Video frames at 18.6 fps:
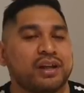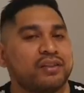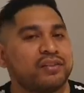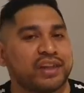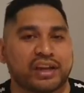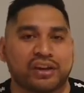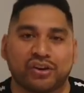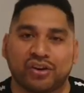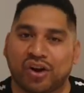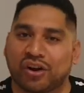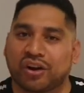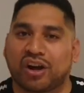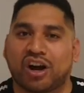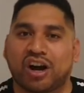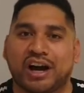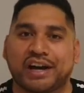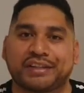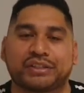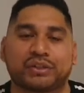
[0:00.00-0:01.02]
They are not
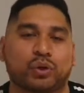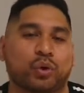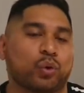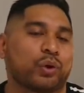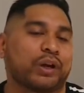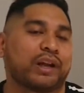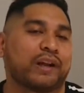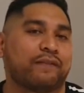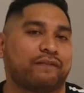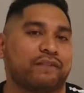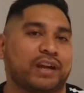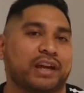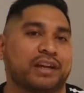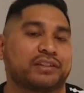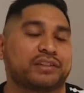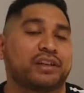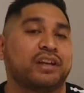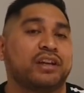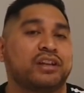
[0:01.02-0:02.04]
high-scoring
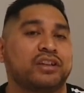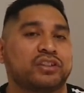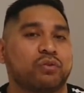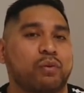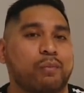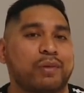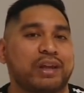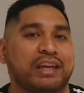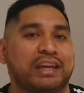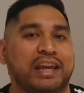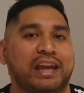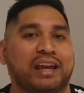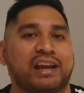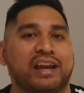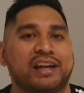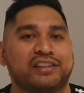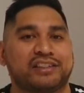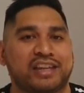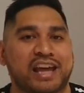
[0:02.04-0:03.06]
affairs. So when we
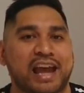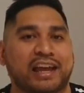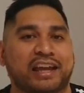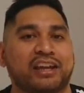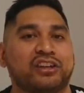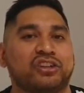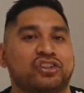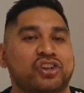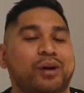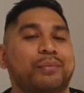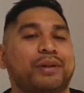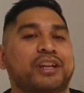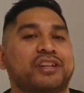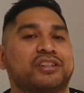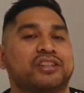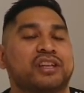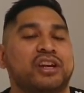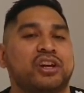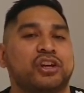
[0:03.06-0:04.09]
get attacking
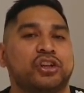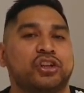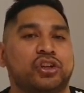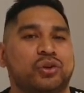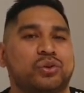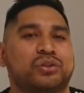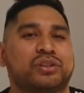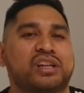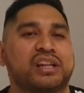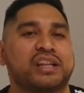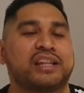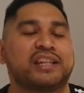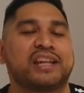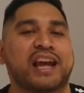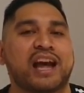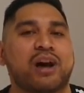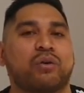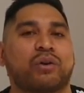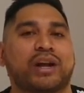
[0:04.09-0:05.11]
dominance, usually
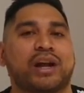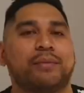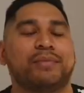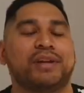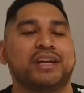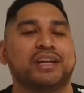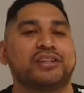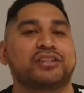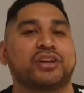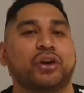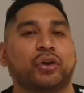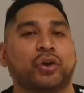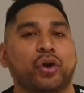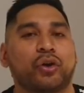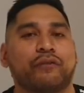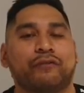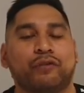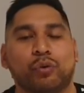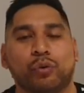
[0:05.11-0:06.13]
the outcome is
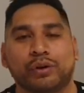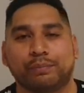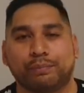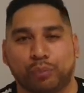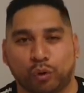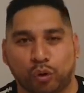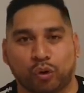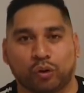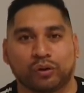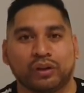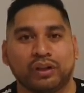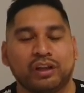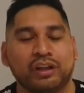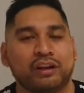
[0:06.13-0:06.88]
go-forward ball,